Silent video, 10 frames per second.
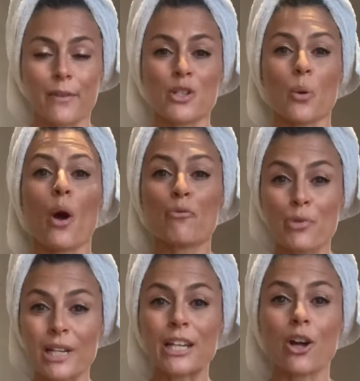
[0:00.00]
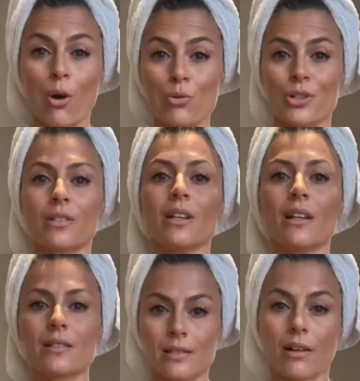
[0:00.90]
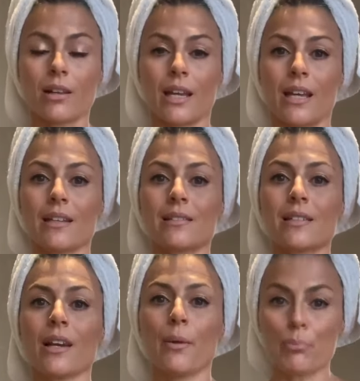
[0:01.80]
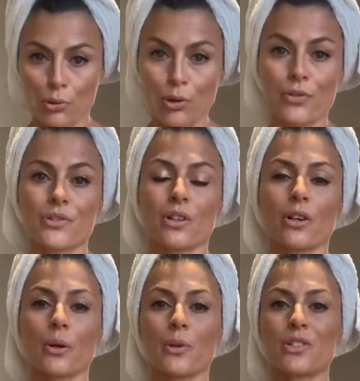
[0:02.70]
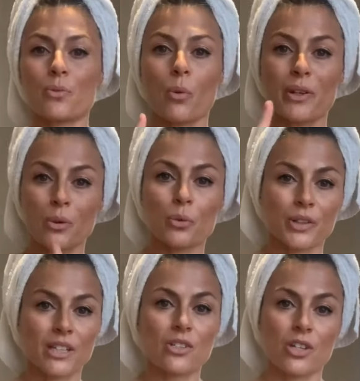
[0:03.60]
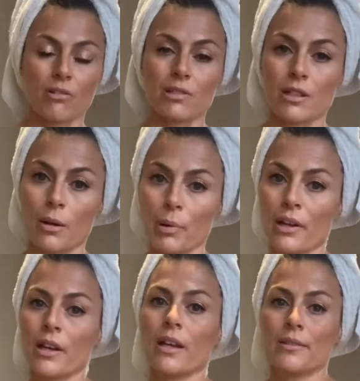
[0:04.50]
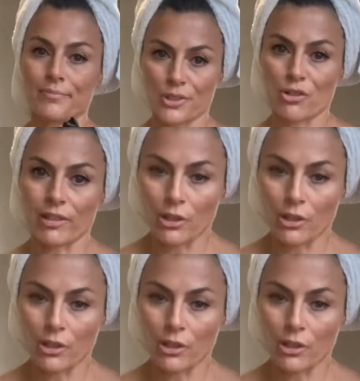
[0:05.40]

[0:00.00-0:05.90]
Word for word: gives you a really golden, sun-kissed bronze look, which is what we all need to cheer us up during